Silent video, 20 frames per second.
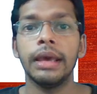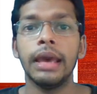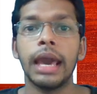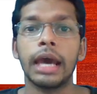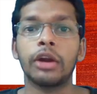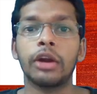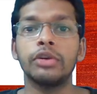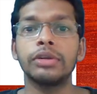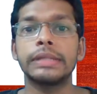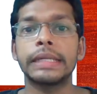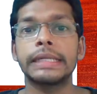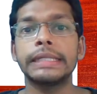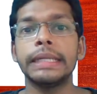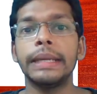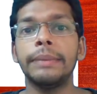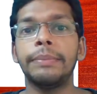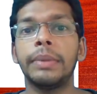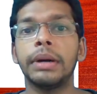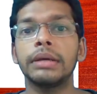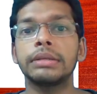Around
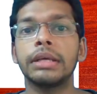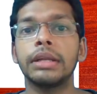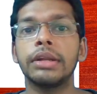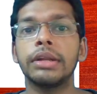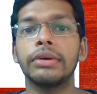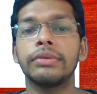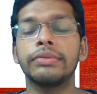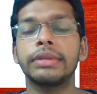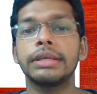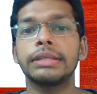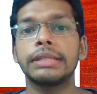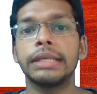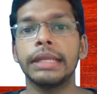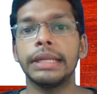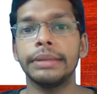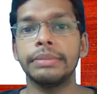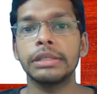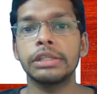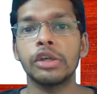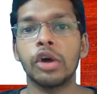60% of the
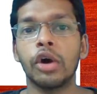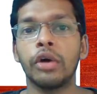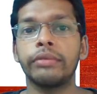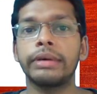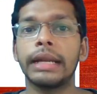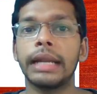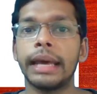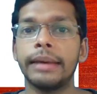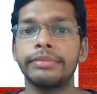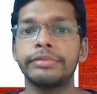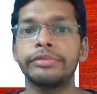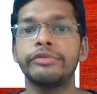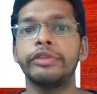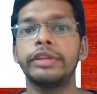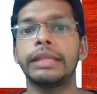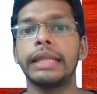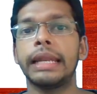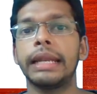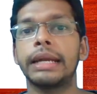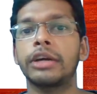syllabus overlaps
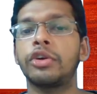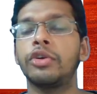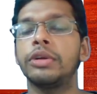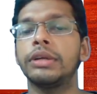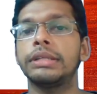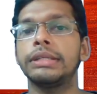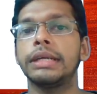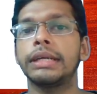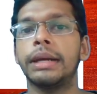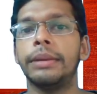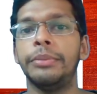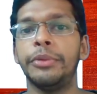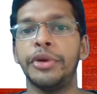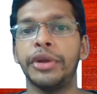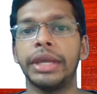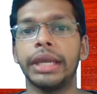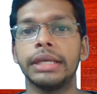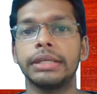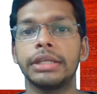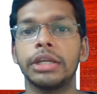with electronics and
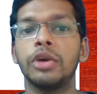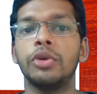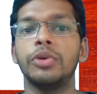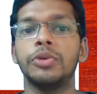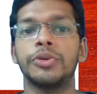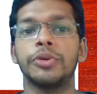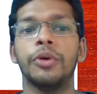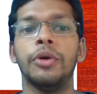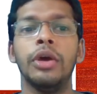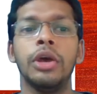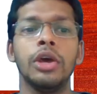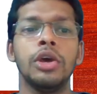communication also.